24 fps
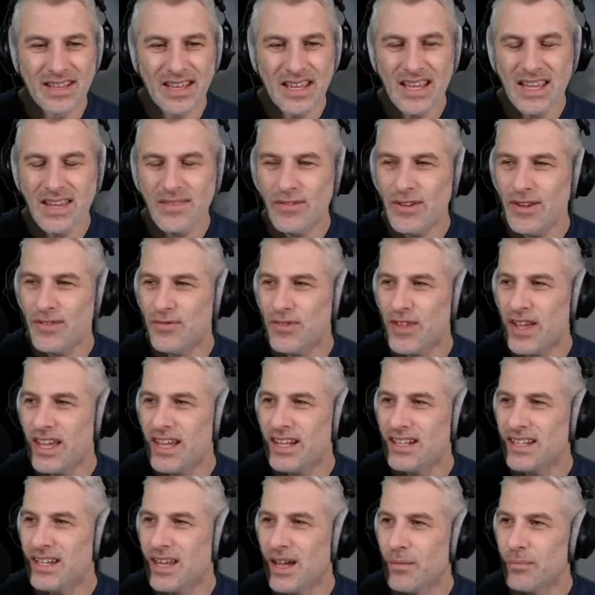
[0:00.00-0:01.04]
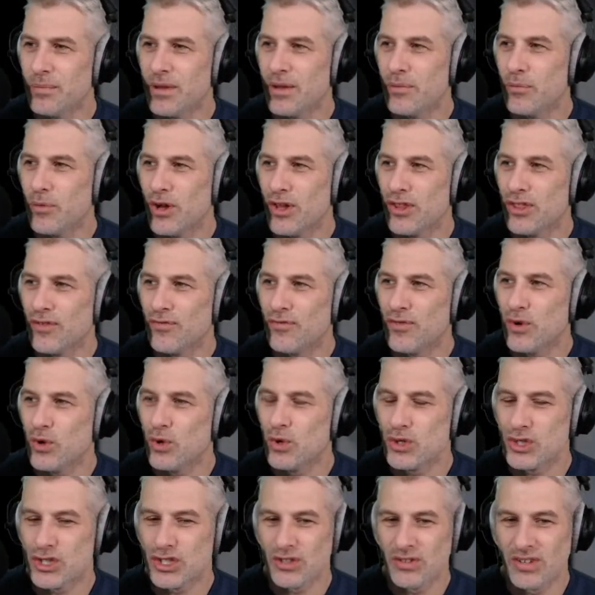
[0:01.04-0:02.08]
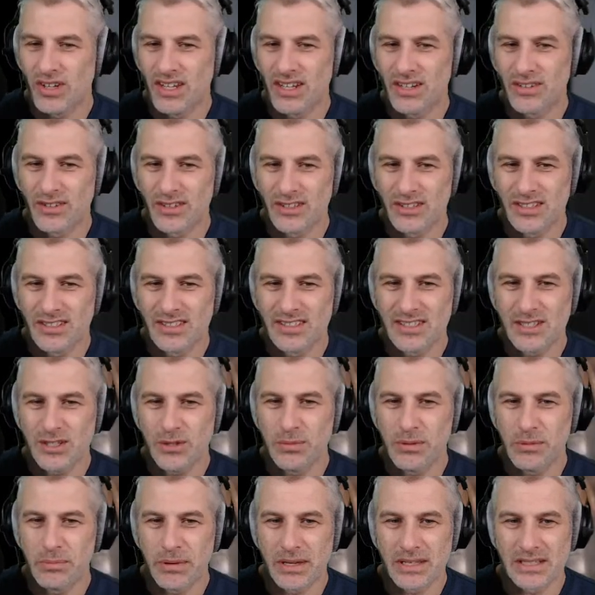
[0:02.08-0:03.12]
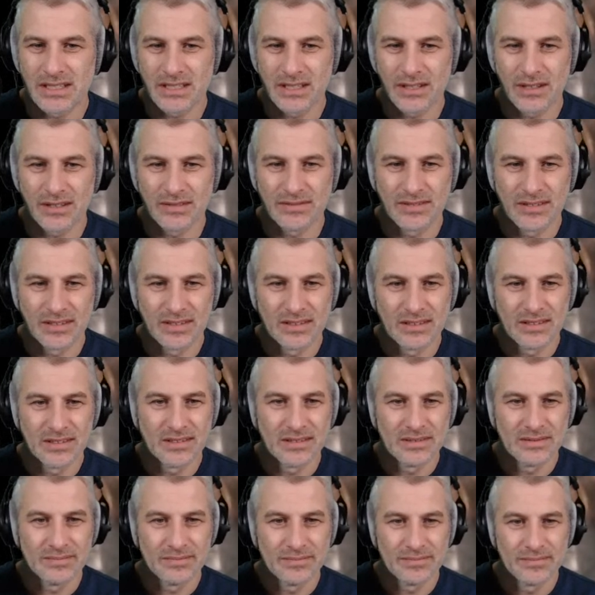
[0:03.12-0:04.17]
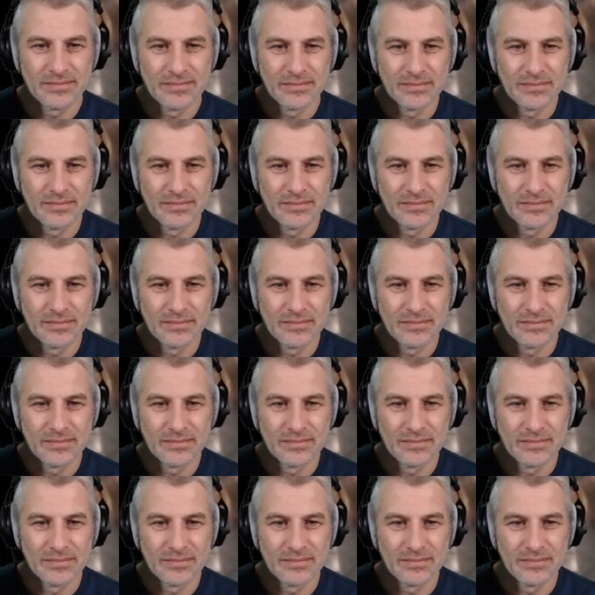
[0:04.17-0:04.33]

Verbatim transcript: even if they ended up being worth a fortune later on, you'd still be pissed off. Well,